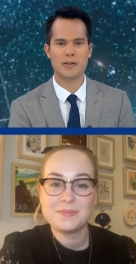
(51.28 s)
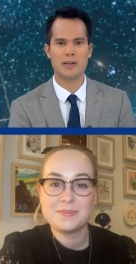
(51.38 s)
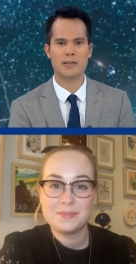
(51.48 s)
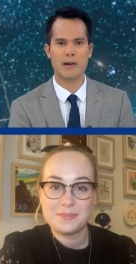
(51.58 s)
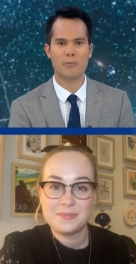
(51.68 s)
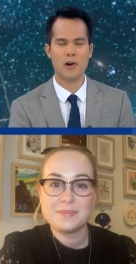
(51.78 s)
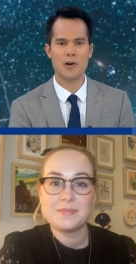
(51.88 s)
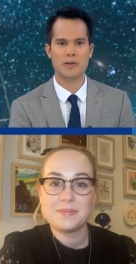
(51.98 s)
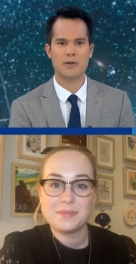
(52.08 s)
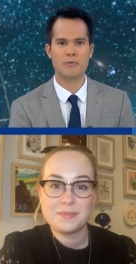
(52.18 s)
Speaker 1: a step closer
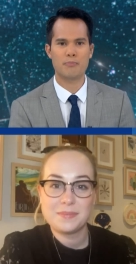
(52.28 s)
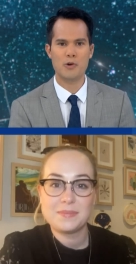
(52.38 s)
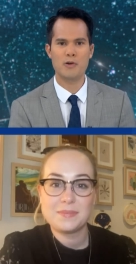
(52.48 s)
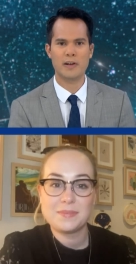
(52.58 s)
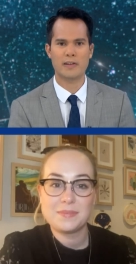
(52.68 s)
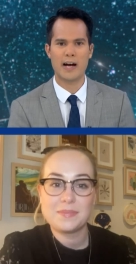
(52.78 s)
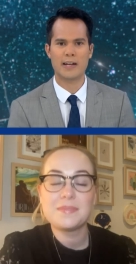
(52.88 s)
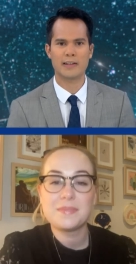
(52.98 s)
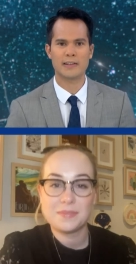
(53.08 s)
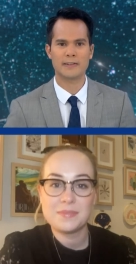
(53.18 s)
to proving that.
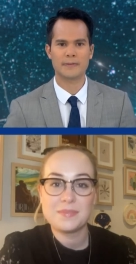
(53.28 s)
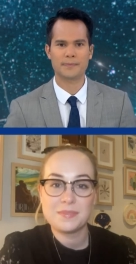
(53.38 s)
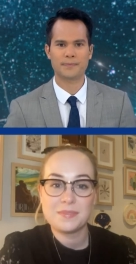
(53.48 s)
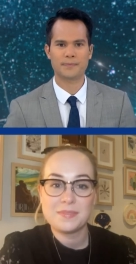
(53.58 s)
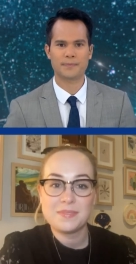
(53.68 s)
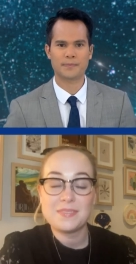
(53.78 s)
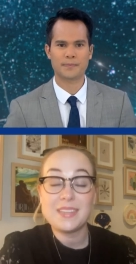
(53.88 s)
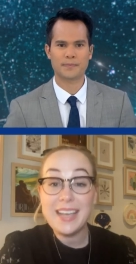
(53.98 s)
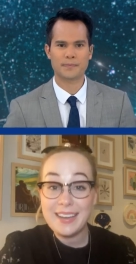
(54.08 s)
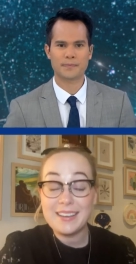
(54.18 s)

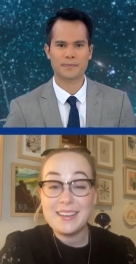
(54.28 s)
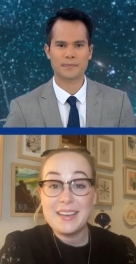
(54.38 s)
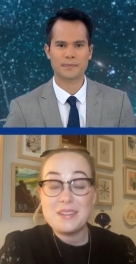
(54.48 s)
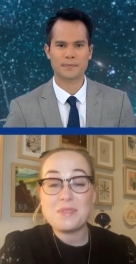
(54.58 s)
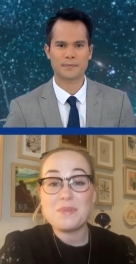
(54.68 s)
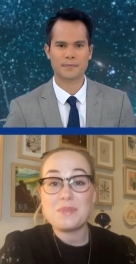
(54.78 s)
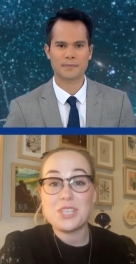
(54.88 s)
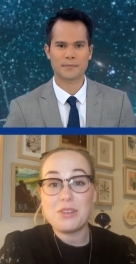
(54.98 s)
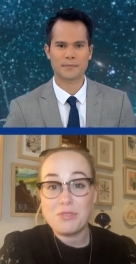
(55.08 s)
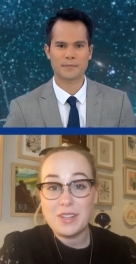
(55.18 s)
Speaker 2: Yeah. So
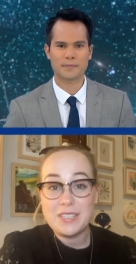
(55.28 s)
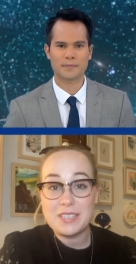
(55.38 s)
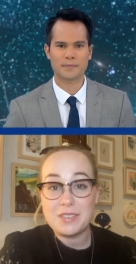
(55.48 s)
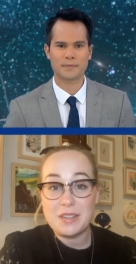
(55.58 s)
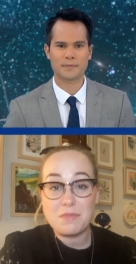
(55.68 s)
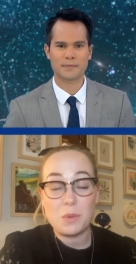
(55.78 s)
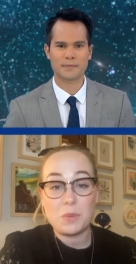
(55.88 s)
general relativity is